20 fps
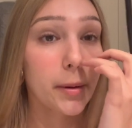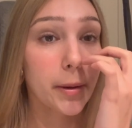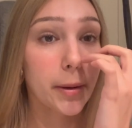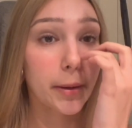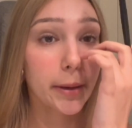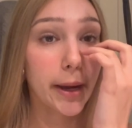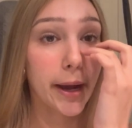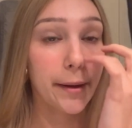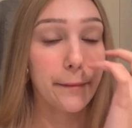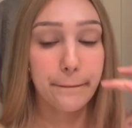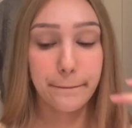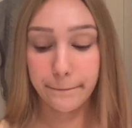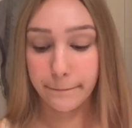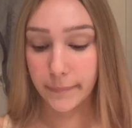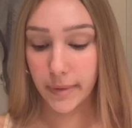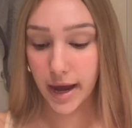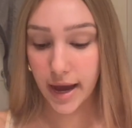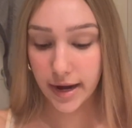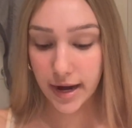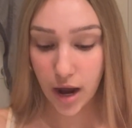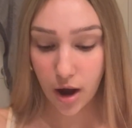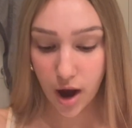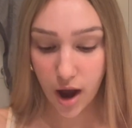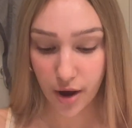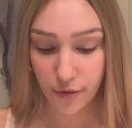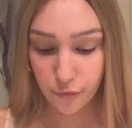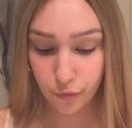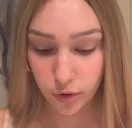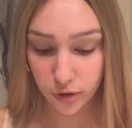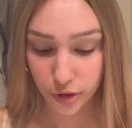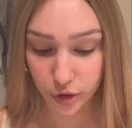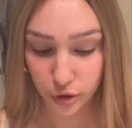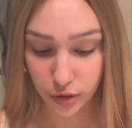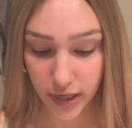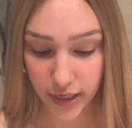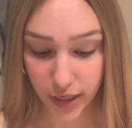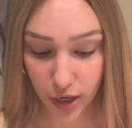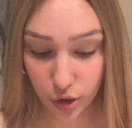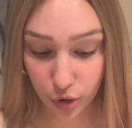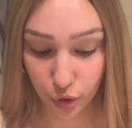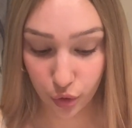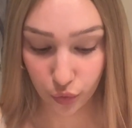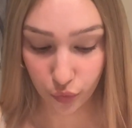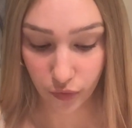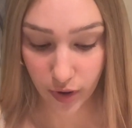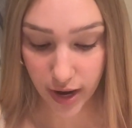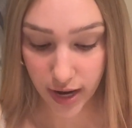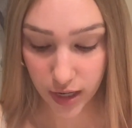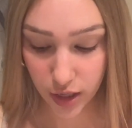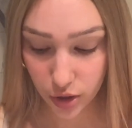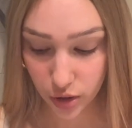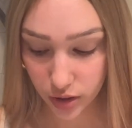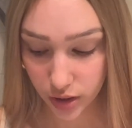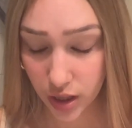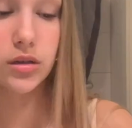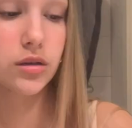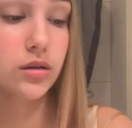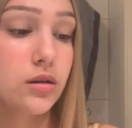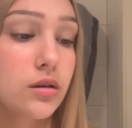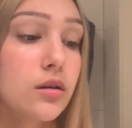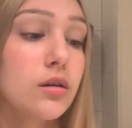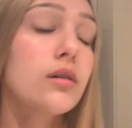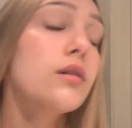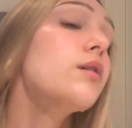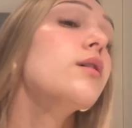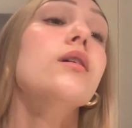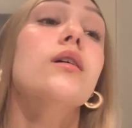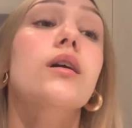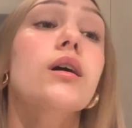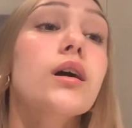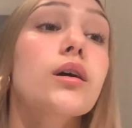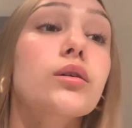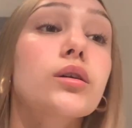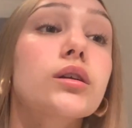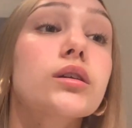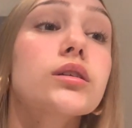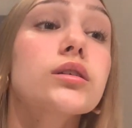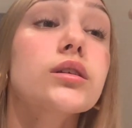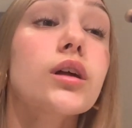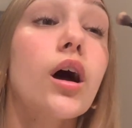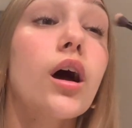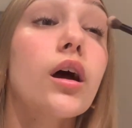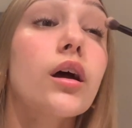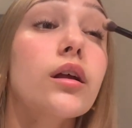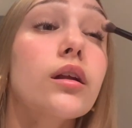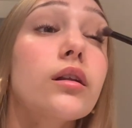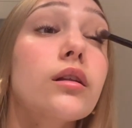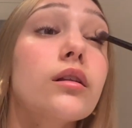Okay, and now I want to do like a gray look. I'm gonna start